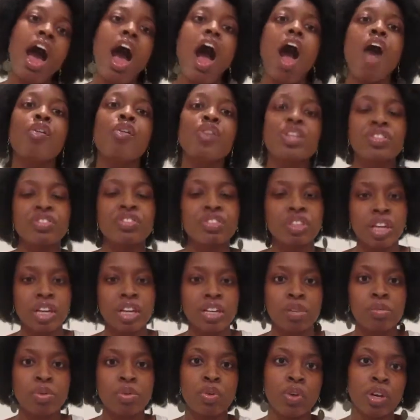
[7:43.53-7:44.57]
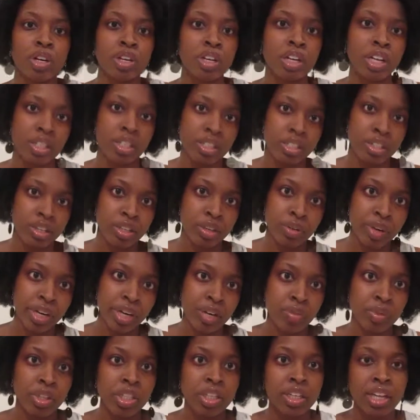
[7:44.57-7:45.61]
I always feel like I'm going against the
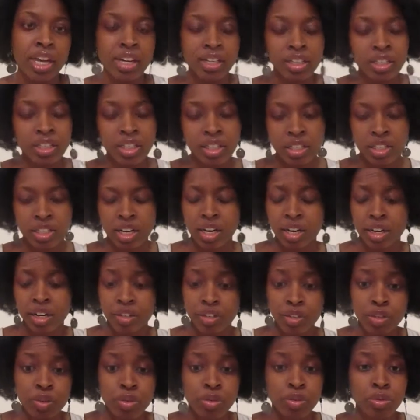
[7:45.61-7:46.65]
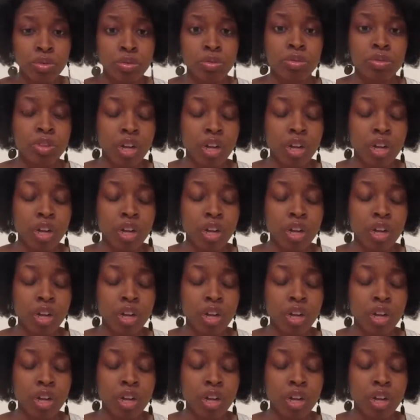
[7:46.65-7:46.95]
grain with a lot of things that I do.